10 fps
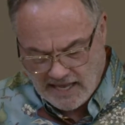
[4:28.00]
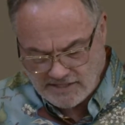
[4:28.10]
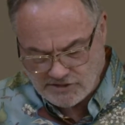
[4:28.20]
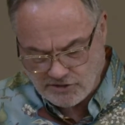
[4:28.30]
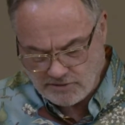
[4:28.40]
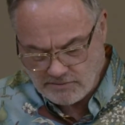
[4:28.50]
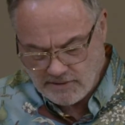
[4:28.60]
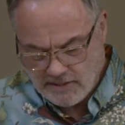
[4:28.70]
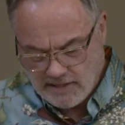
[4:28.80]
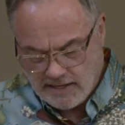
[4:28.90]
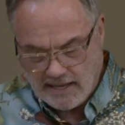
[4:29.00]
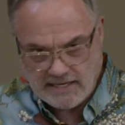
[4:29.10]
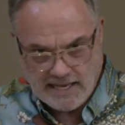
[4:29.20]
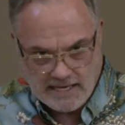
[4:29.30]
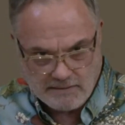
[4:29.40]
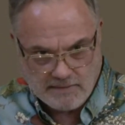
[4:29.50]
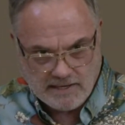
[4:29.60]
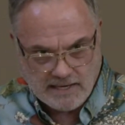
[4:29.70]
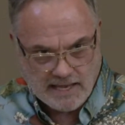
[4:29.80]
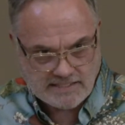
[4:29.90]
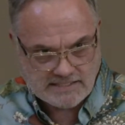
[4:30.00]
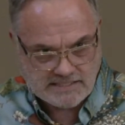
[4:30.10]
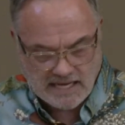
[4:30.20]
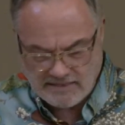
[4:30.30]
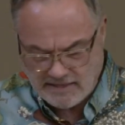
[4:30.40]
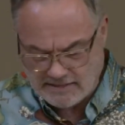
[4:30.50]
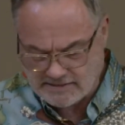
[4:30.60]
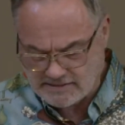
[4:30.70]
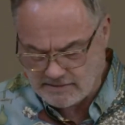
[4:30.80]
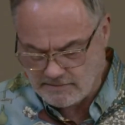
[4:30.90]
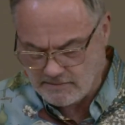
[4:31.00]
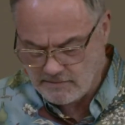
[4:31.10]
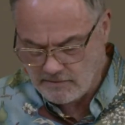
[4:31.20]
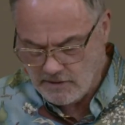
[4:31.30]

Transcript: He answered, "An enemy has done this."